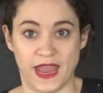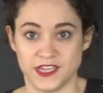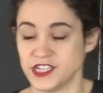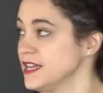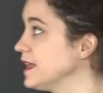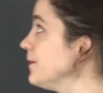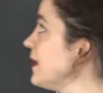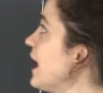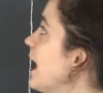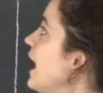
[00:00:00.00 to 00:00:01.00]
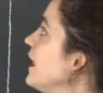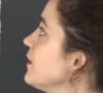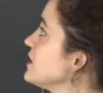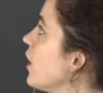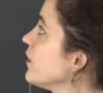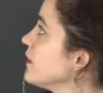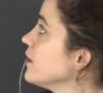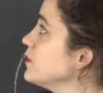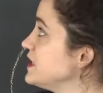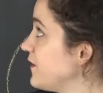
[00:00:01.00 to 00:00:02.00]
aging. There is
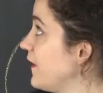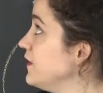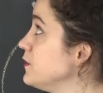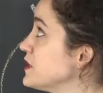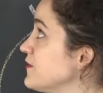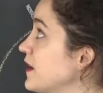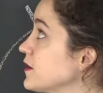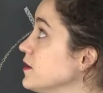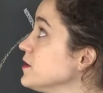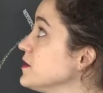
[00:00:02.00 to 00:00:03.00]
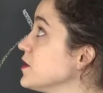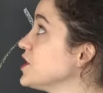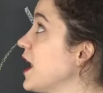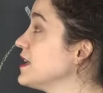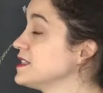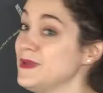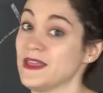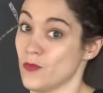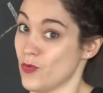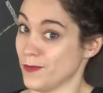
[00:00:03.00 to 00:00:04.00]
other risk factors, such as
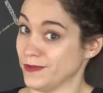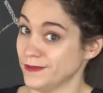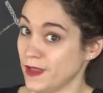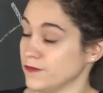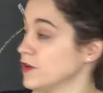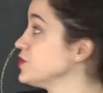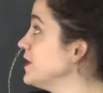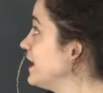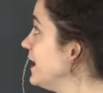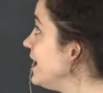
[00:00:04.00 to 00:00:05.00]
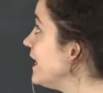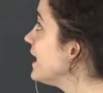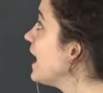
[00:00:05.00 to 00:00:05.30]
being a woman, unfortunately.